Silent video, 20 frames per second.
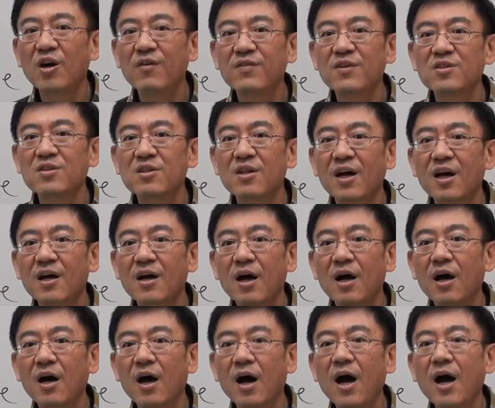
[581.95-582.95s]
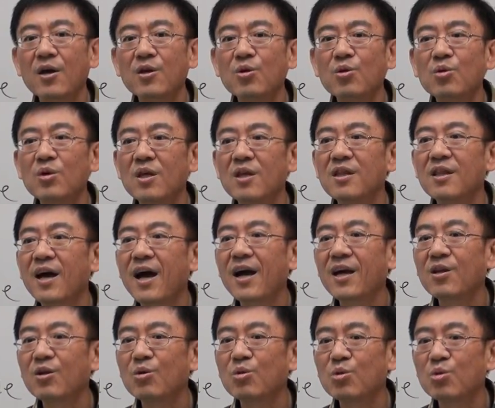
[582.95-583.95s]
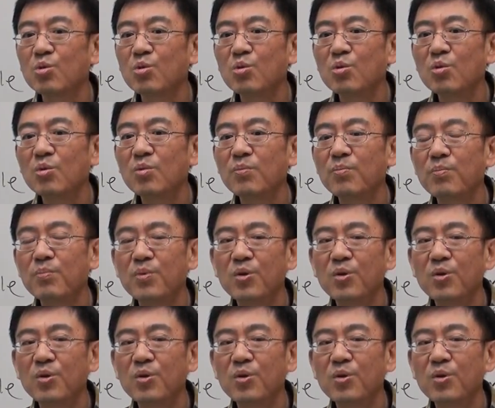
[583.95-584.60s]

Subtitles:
of the stock. Are you entitled to